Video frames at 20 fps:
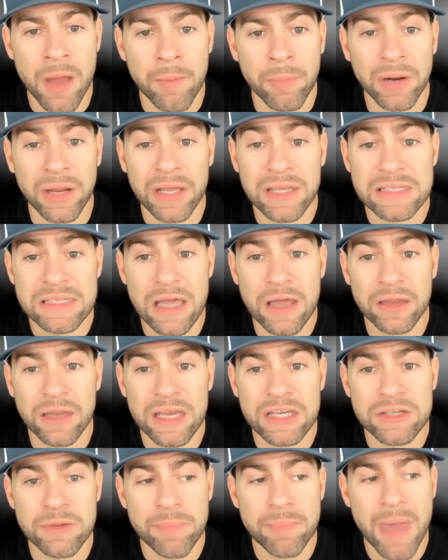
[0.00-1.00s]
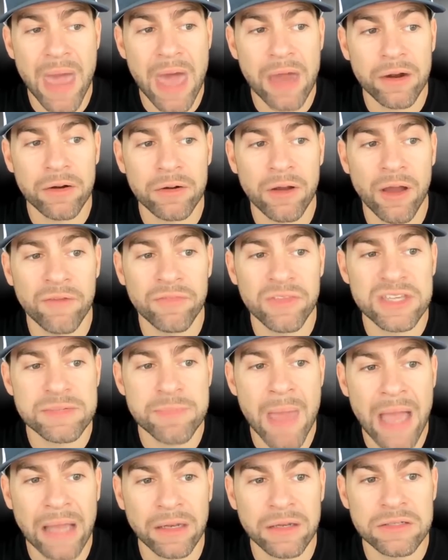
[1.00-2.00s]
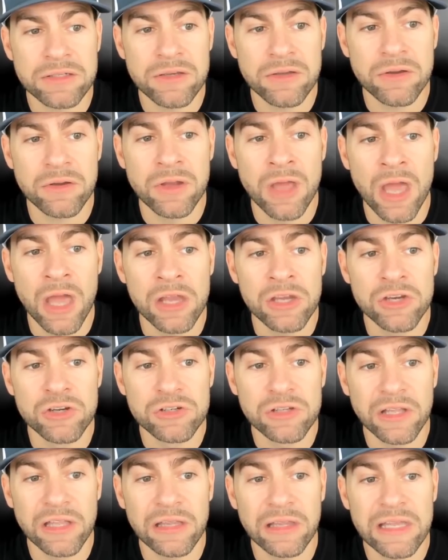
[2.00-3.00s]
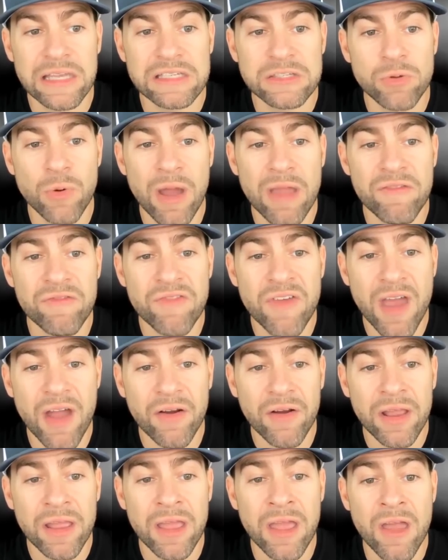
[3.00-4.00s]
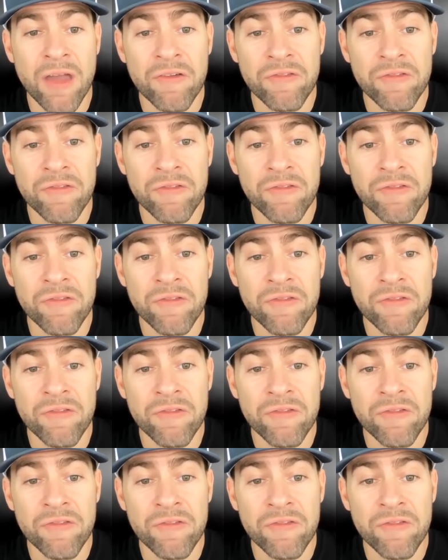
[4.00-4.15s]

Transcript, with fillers: but a consolidation pattern of this magnitude usually leads to a very,